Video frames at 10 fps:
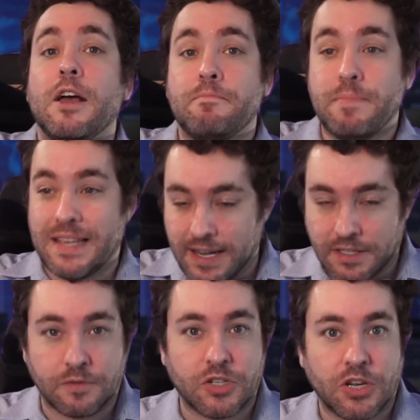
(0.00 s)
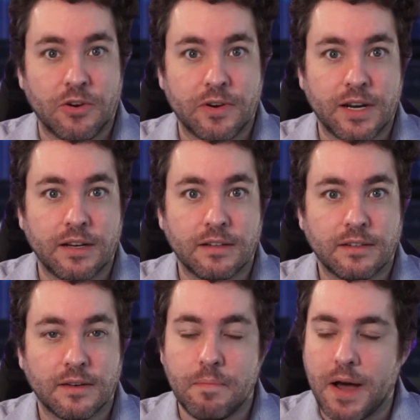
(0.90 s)
because of security.
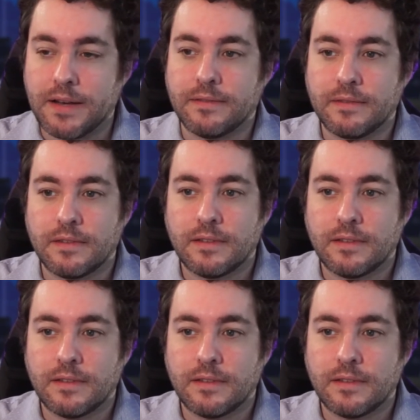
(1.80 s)
But